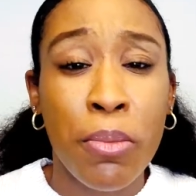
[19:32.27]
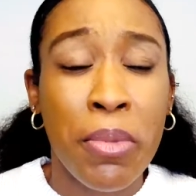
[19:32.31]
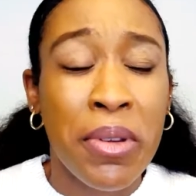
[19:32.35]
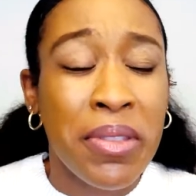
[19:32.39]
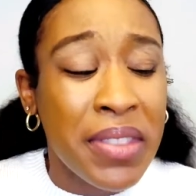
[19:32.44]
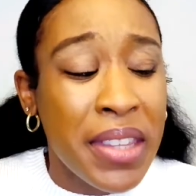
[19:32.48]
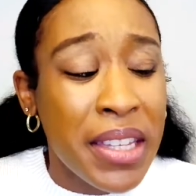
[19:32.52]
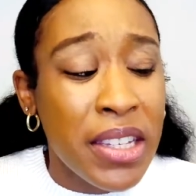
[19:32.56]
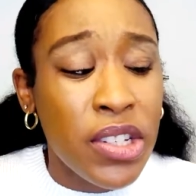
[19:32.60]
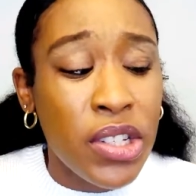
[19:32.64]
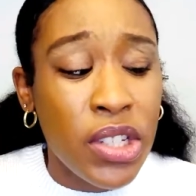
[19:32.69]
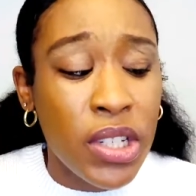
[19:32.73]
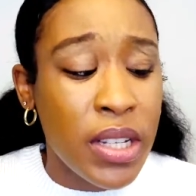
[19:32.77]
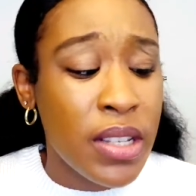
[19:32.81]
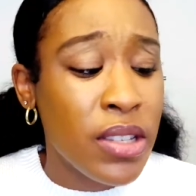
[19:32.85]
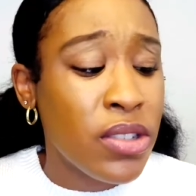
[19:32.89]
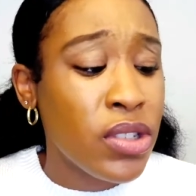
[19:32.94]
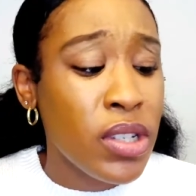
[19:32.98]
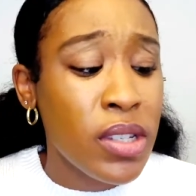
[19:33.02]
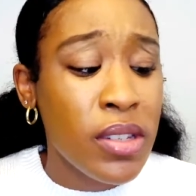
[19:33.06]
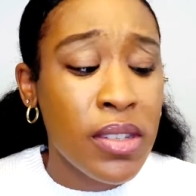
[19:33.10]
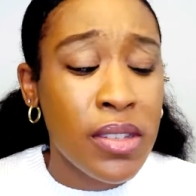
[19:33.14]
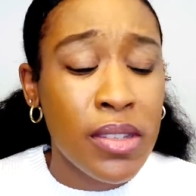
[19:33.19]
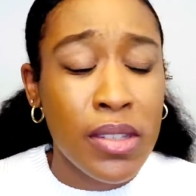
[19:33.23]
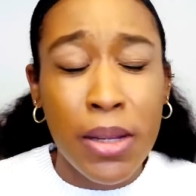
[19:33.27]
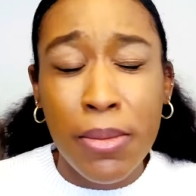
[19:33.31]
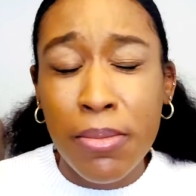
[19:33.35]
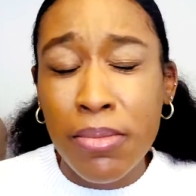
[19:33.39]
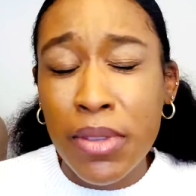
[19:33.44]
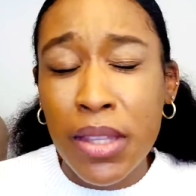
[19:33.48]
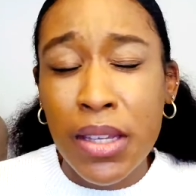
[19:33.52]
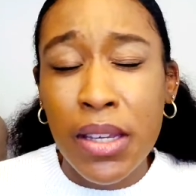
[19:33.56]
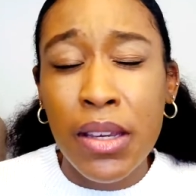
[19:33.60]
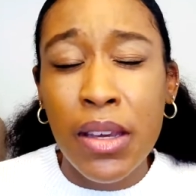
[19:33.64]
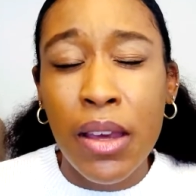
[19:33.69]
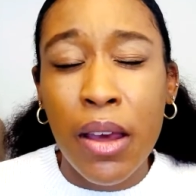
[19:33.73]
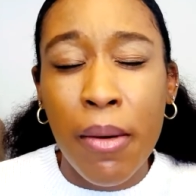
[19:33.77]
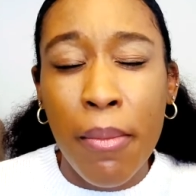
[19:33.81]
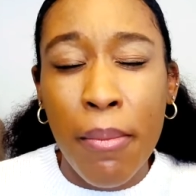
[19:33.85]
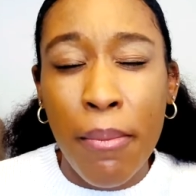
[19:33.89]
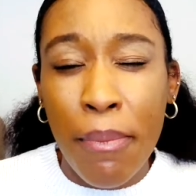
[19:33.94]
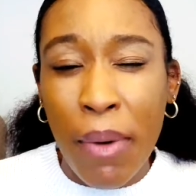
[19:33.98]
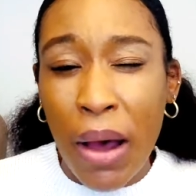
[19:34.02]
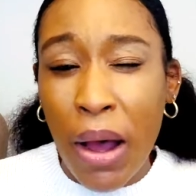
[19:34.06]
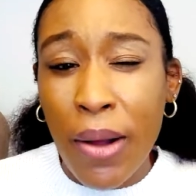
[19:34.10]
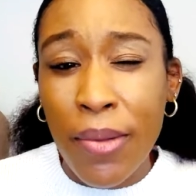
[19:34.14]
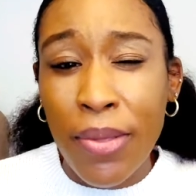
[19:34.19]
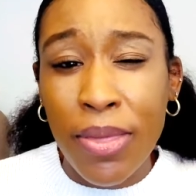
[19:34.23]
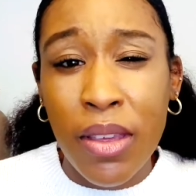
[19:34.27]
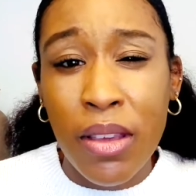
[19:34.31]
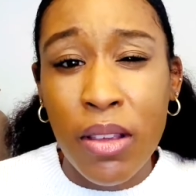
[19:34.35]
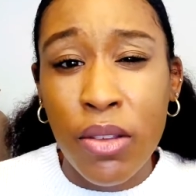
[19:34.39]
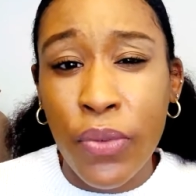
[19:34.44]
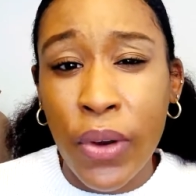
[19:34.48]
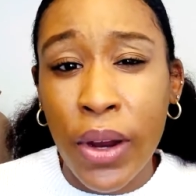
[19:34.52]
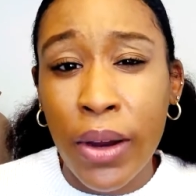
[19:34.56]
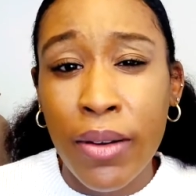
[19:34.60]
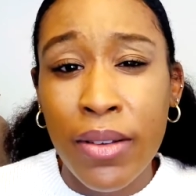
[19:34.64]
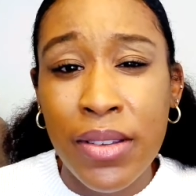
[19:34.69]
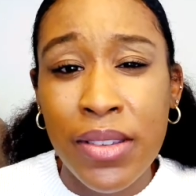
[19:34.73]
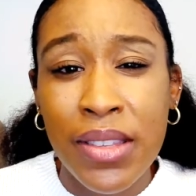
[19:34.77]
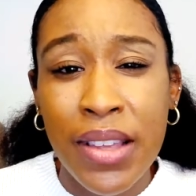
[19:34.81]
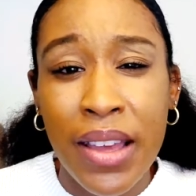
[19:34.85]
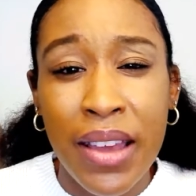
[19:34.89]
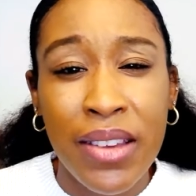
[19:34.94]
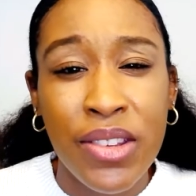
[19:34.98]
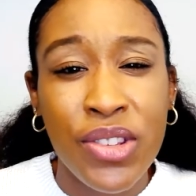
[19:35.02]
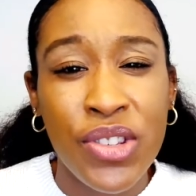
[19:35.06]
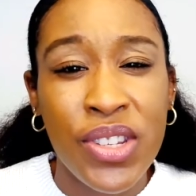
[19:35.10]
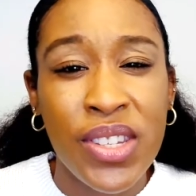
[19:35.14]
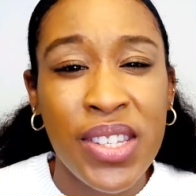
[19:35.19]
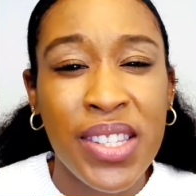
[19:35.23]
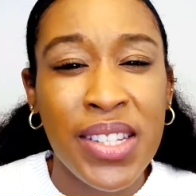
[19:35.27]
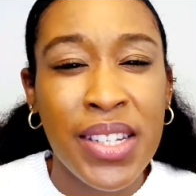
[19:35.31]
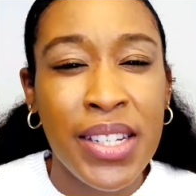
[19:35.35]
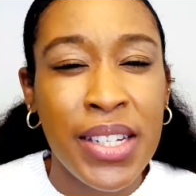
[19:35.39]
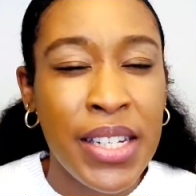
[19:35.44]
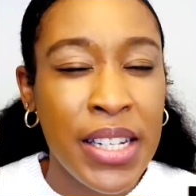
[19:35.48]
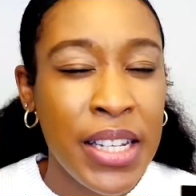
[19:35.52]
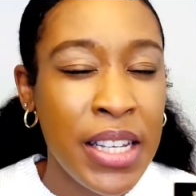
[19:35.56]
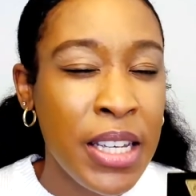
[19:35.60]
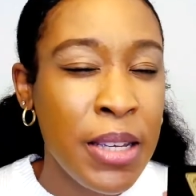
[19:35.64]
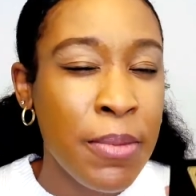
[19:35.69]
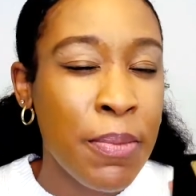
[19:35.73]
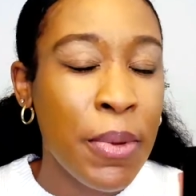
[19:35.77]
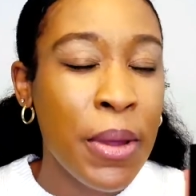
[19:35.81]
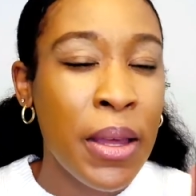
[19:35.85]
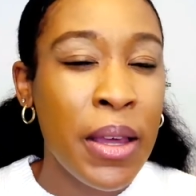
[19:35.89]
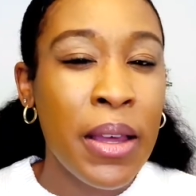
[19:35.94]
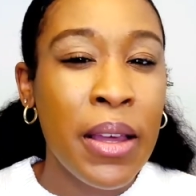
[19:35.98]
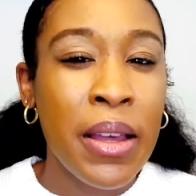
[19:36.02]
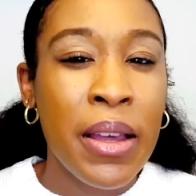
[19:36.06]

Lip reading: But this is just something about this fragrance that is just deep.